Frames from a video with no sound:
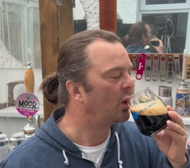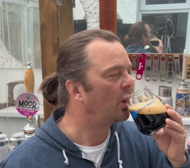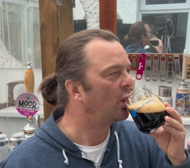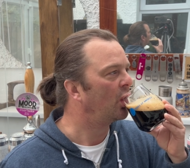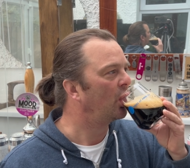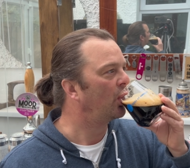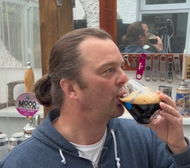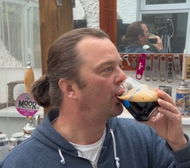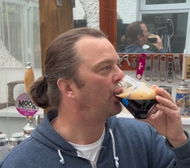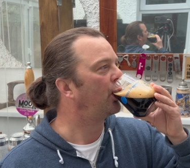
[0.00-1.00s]

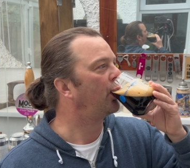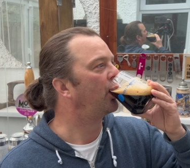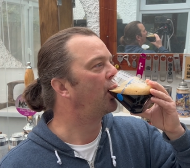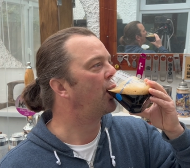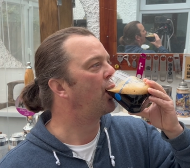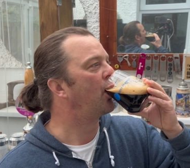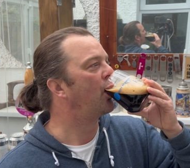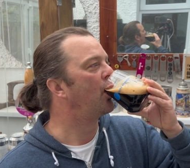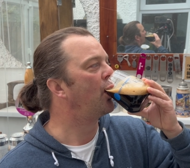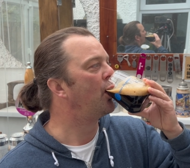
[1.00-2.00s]

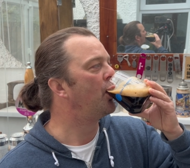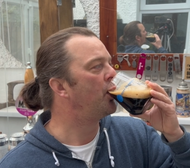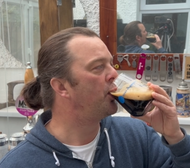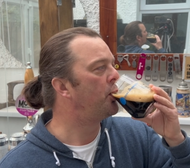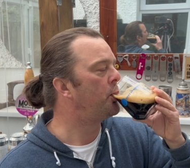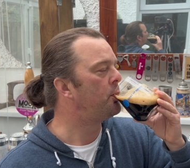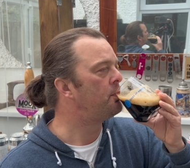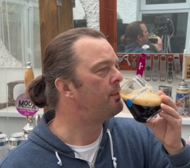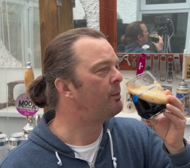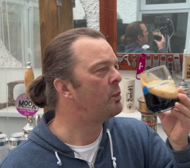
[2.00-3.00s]

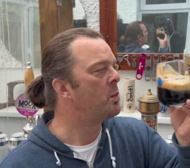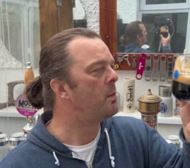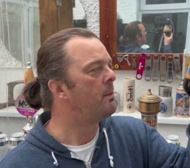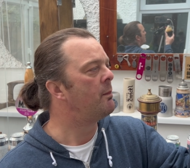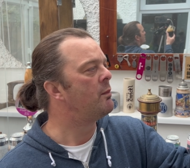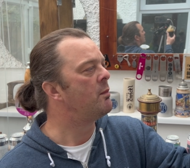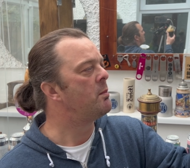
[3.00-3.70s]
(no one is talking)